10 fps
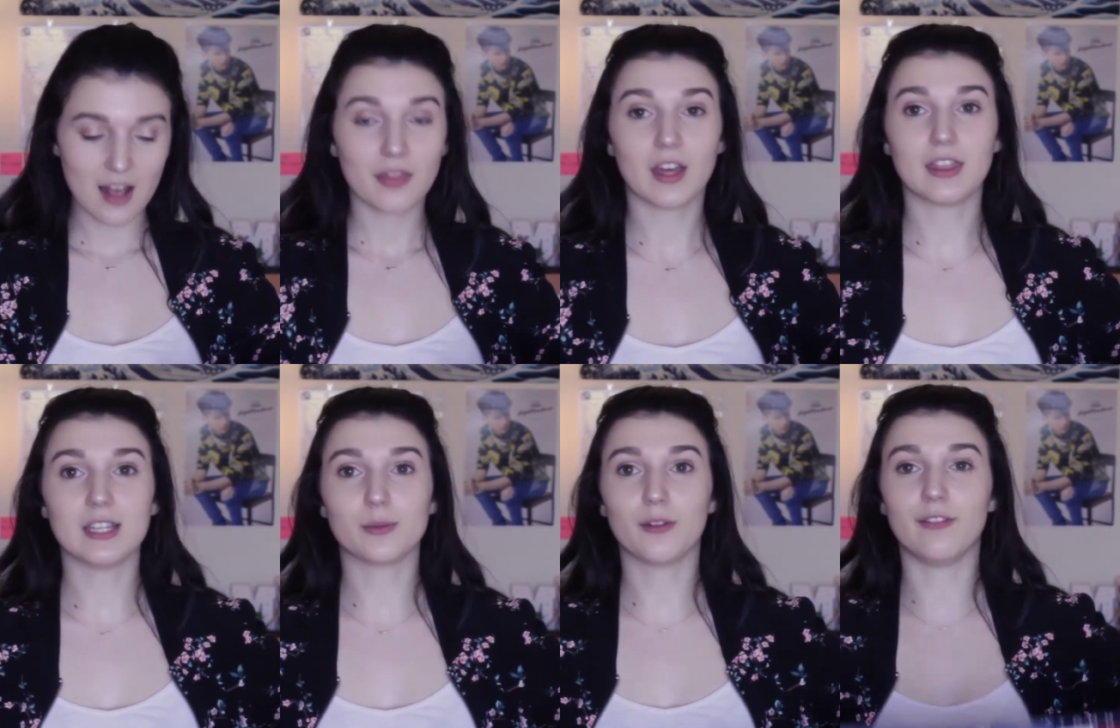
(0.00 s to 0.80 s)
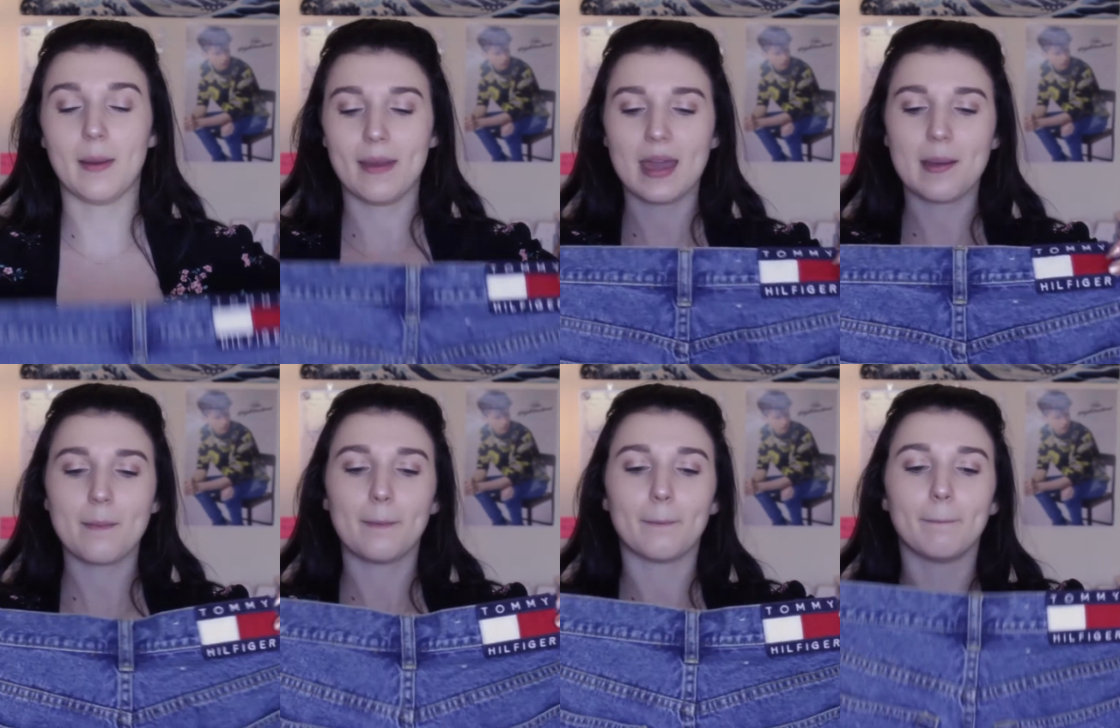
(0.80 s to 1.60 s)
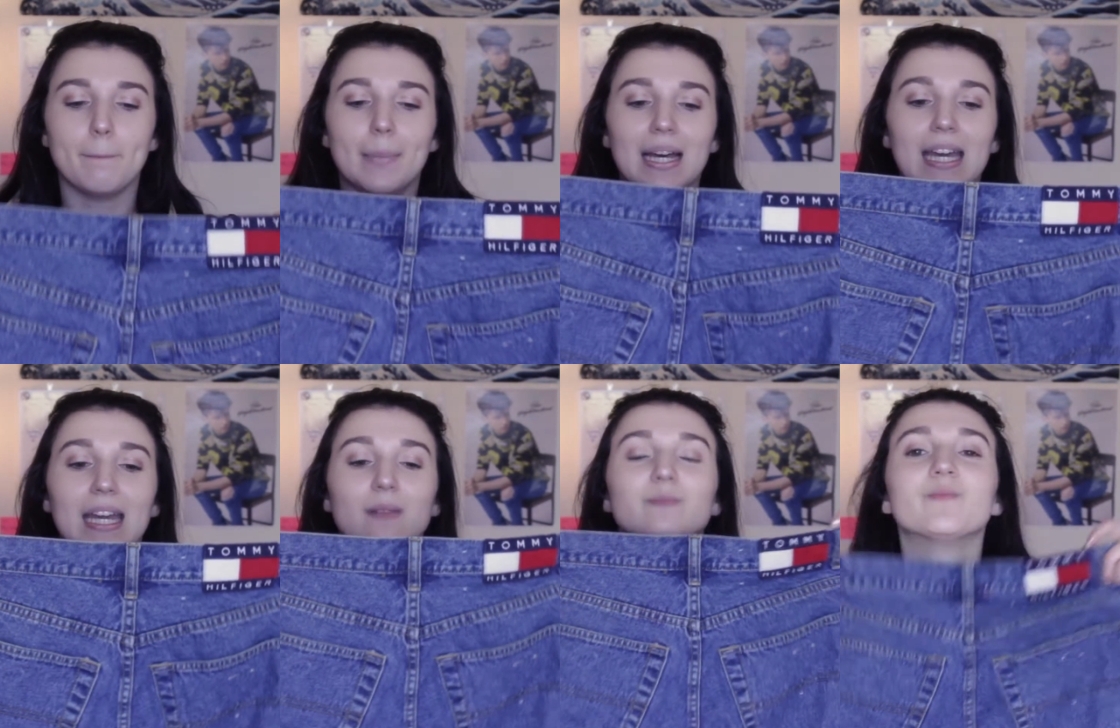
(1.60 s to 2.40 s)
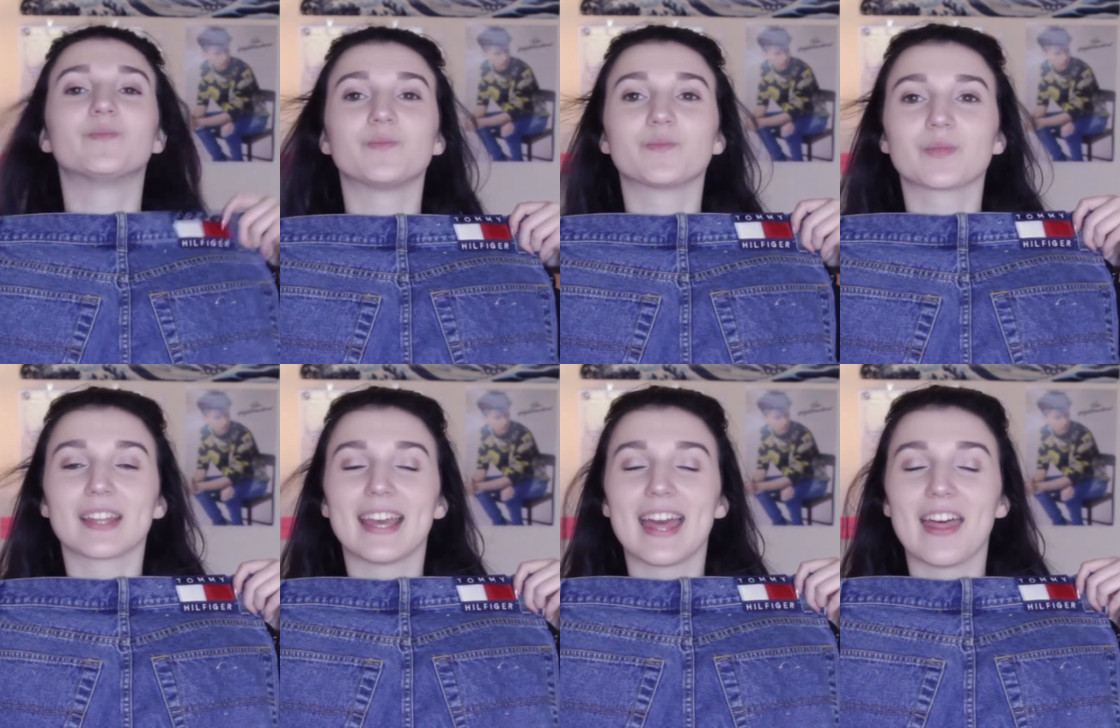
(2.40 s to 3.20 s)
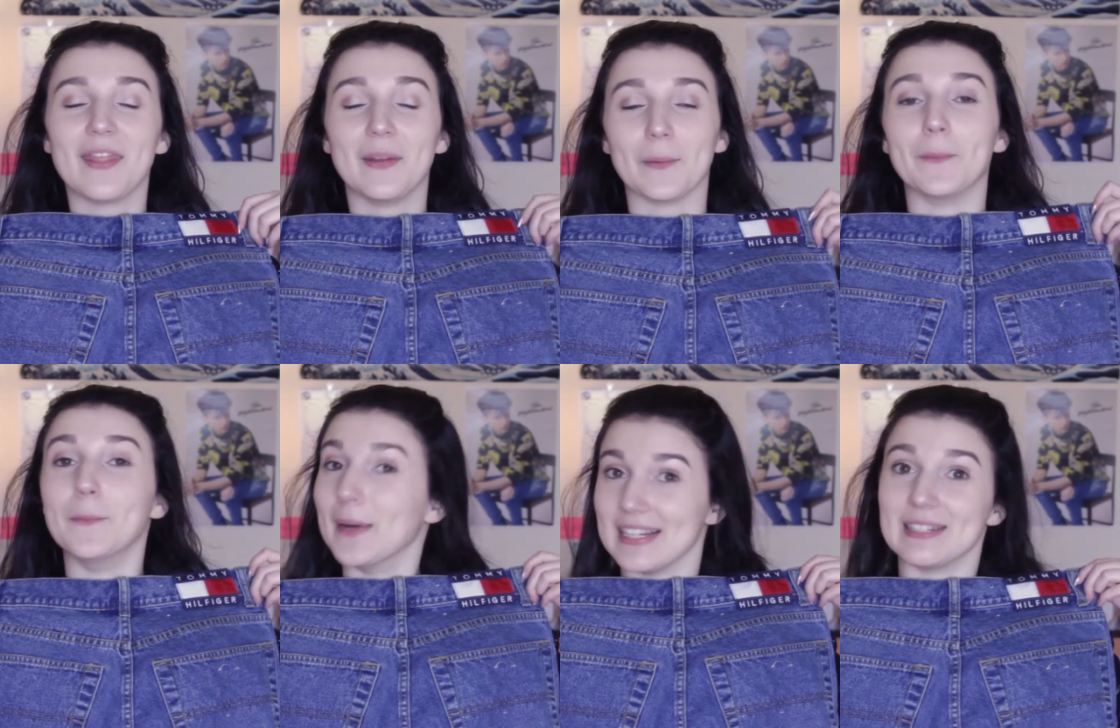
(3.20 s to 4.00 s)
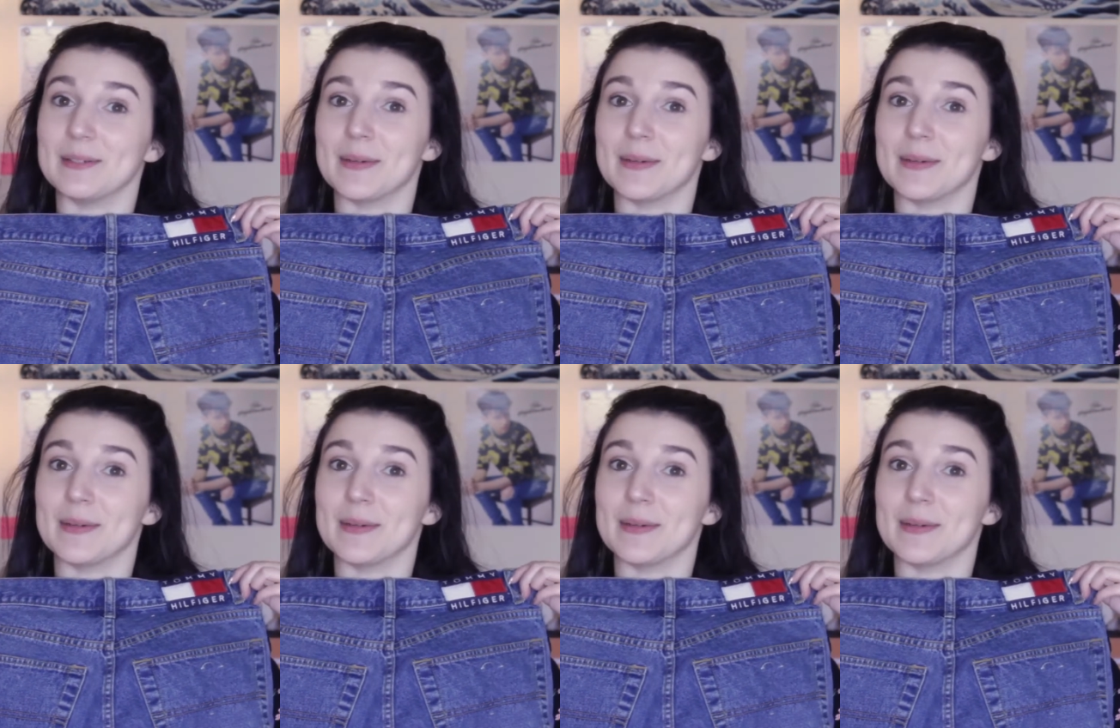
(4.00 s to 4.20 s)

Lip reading: that these would fit me, but they're way too